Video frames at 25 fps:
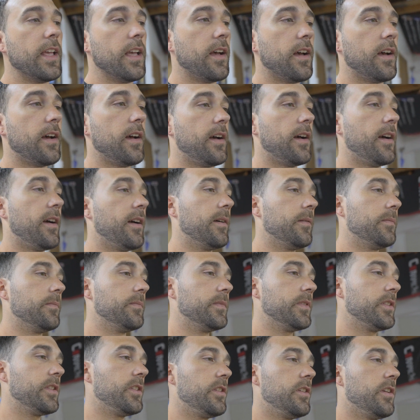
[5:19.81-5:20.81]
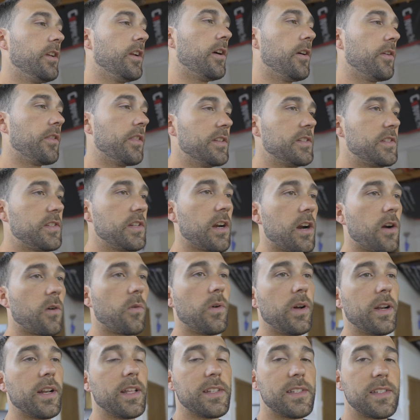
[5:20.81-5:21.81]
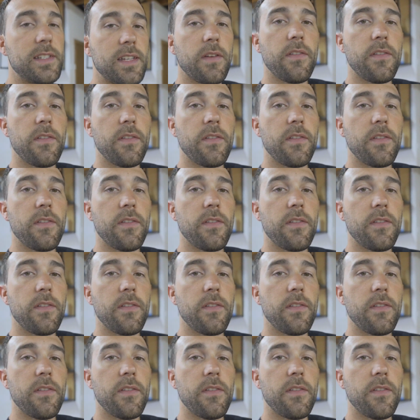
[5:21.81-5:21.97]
um, you know, the ZR1 is